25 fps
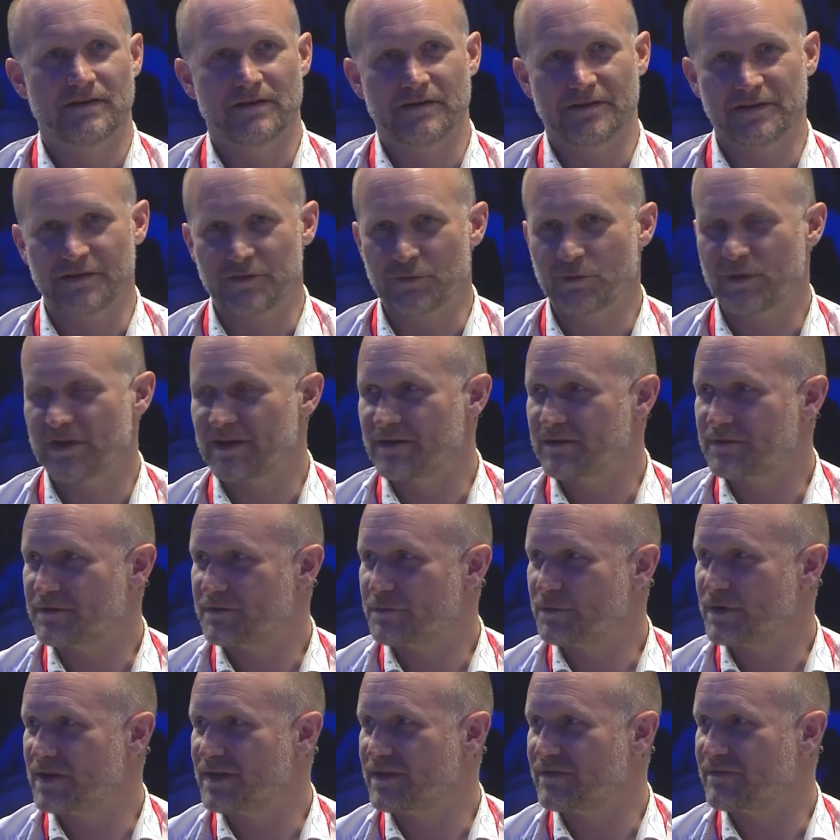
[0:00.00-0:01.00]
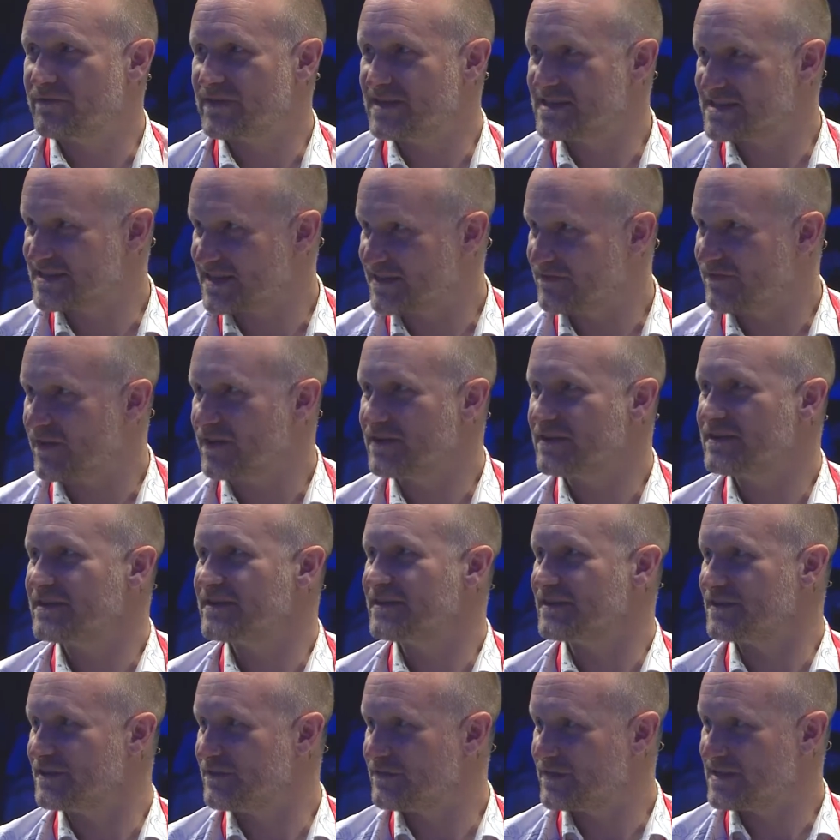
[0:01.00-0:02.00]
We're VC
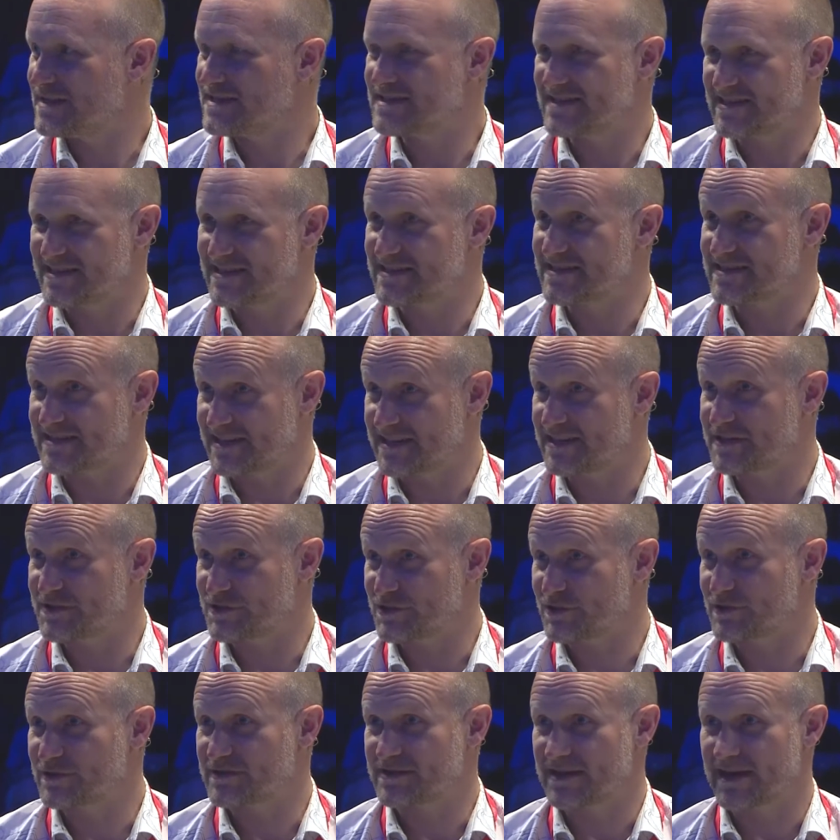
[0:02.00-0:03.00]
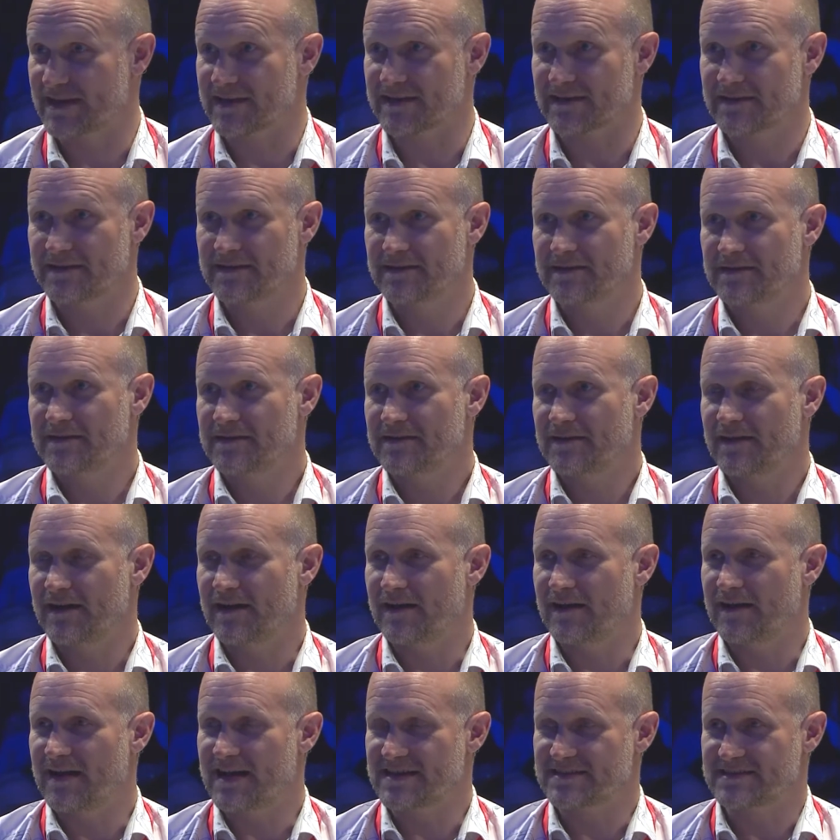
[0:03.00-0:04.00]
funded, and the VCs see insurtech
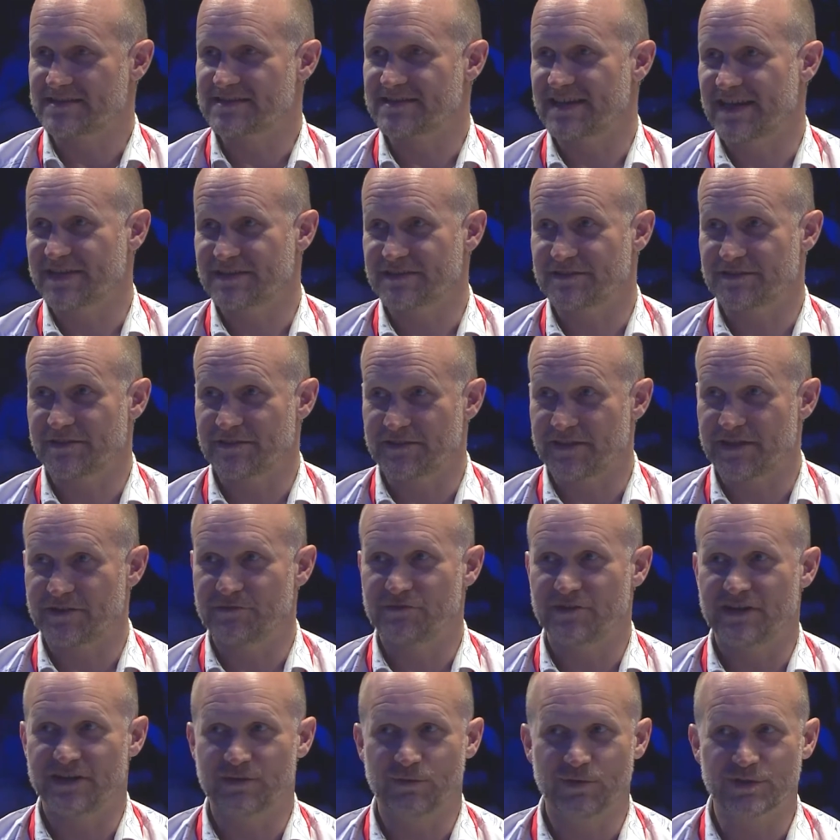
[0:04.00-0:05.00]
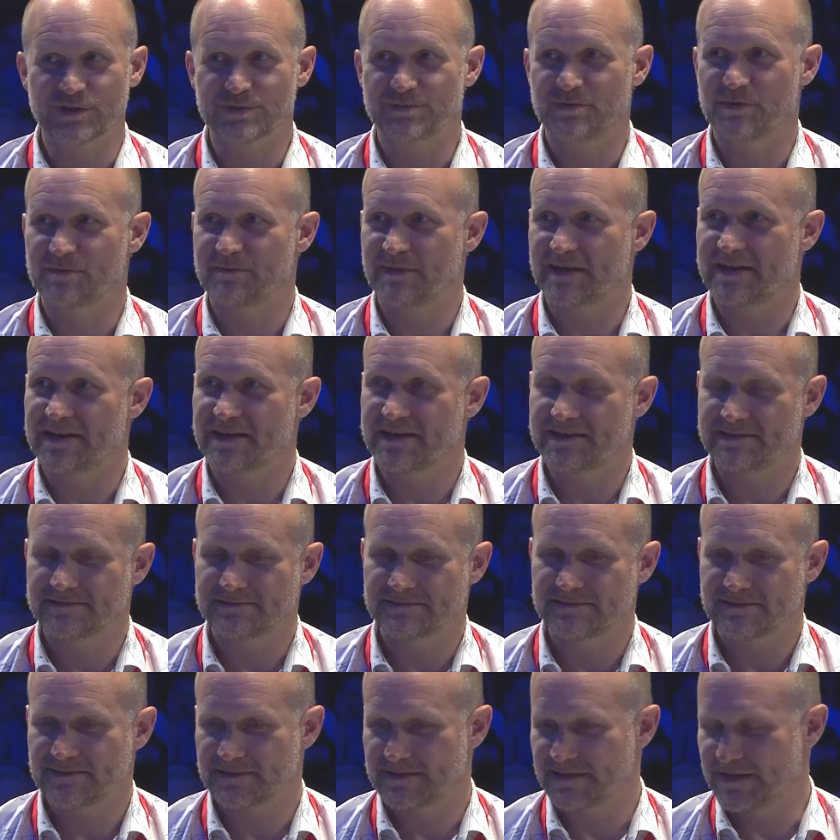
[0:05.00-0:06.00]
as a sector that they really want to put money in.
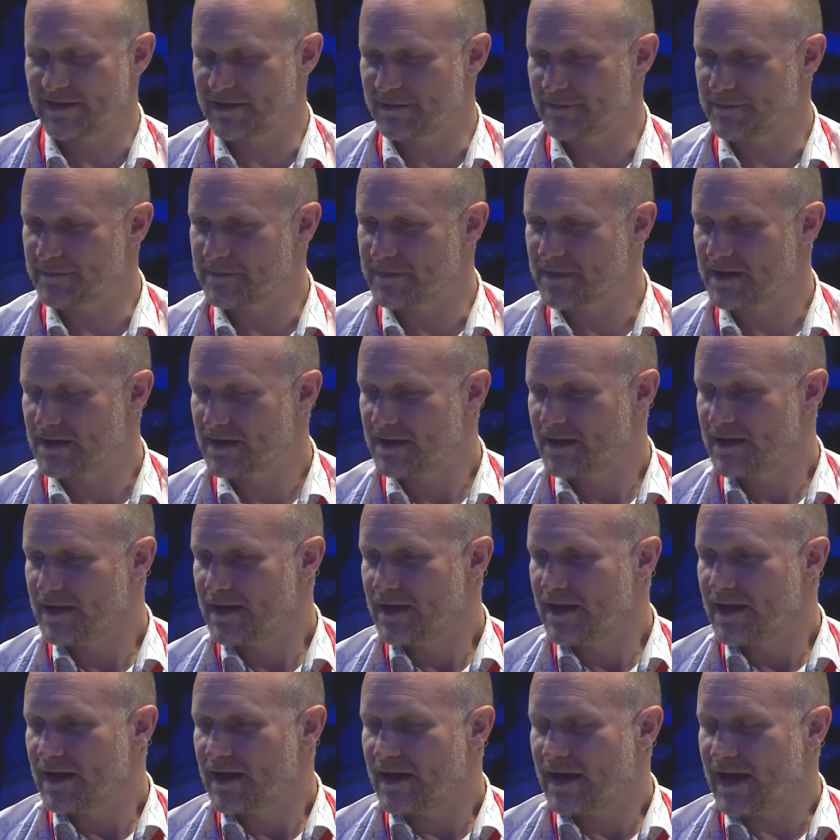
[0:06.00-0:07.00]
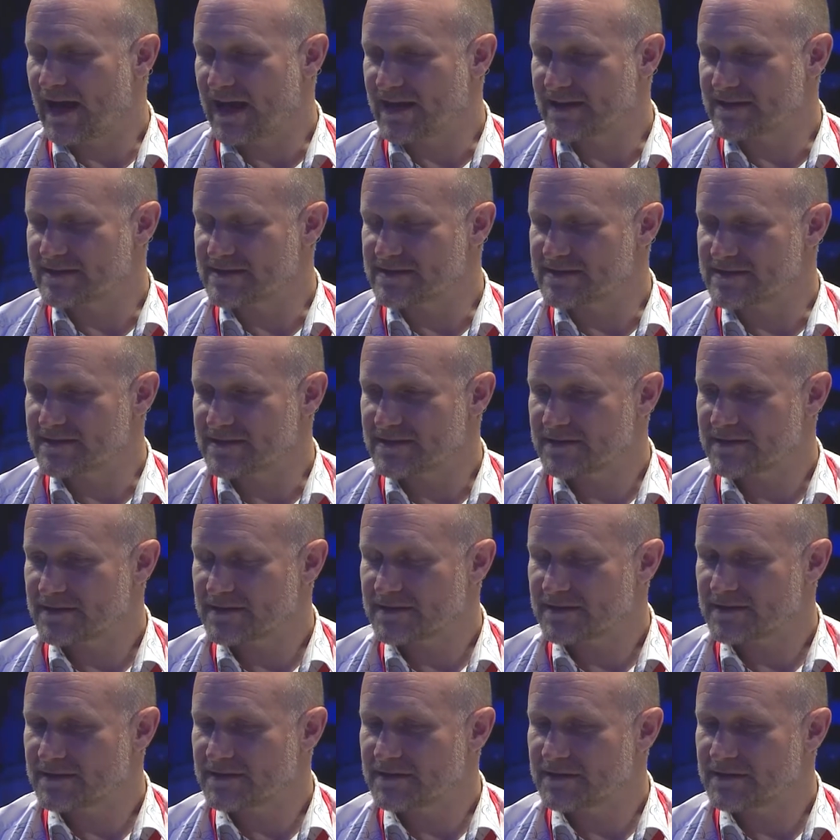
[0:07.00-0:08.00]
And
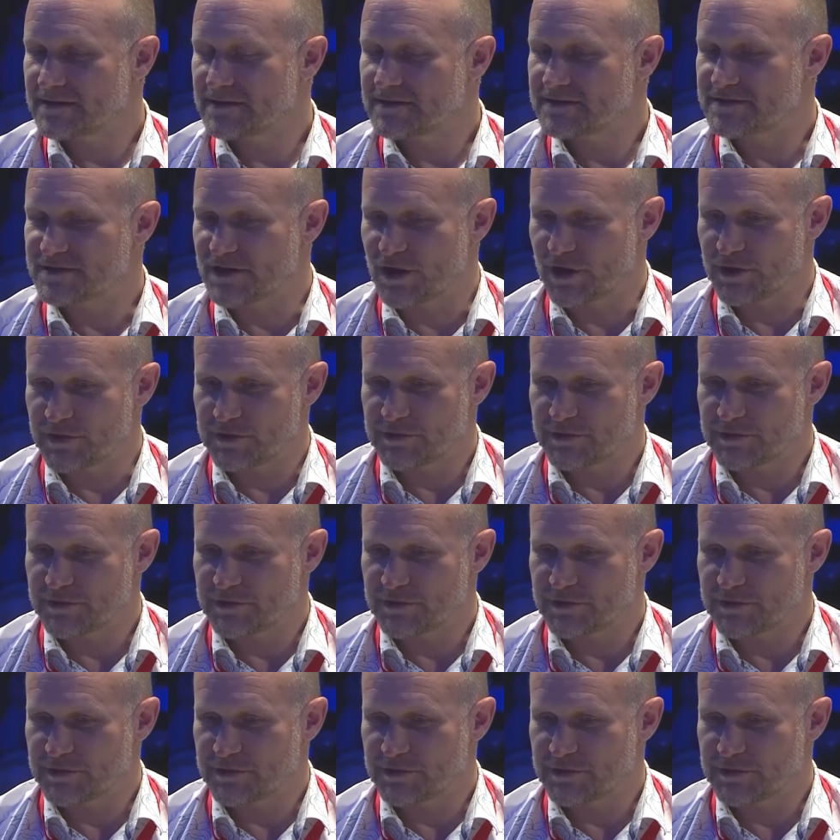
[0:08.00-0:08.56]
so,